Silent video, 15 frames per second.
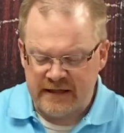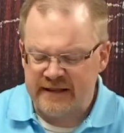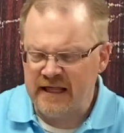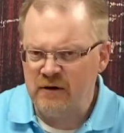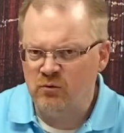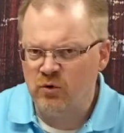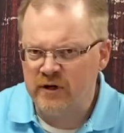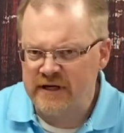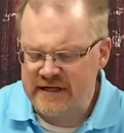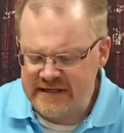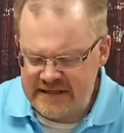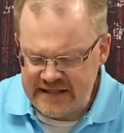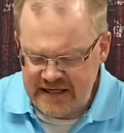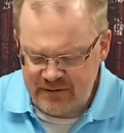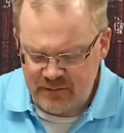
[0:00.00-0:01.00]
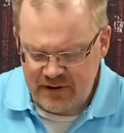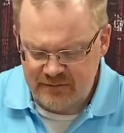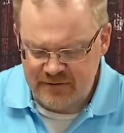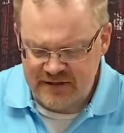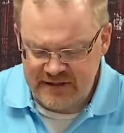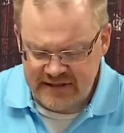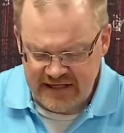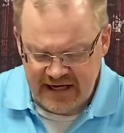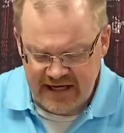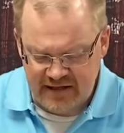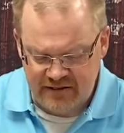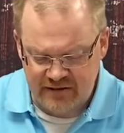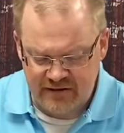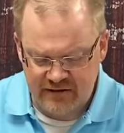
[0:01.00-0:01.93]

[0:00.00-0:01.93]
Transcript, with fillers: They will condemn him to death